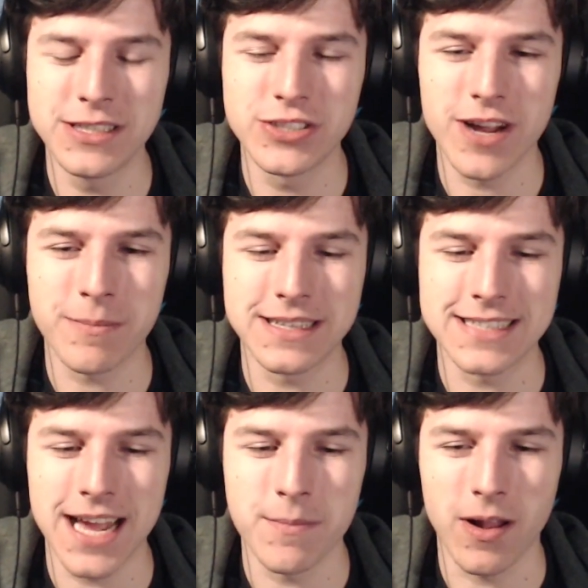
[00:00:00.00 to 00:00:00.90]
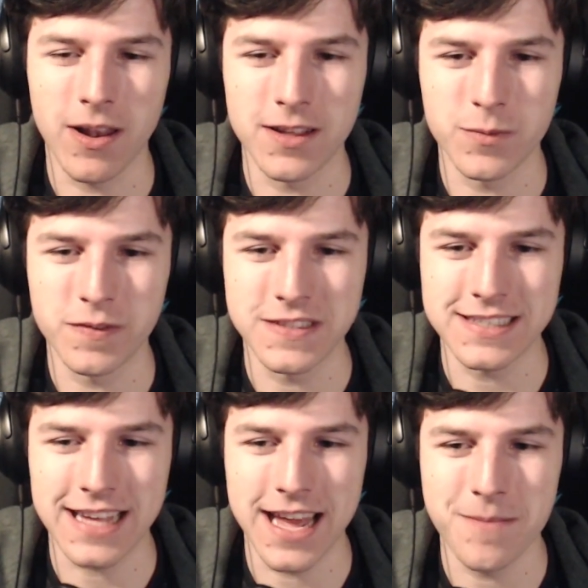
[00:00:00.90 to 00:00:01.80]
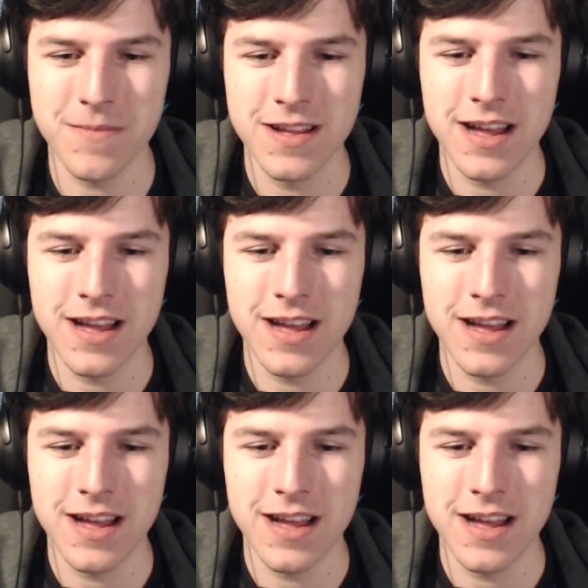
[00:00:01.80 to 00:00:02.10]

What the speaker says: enjoying my time a lot with this game.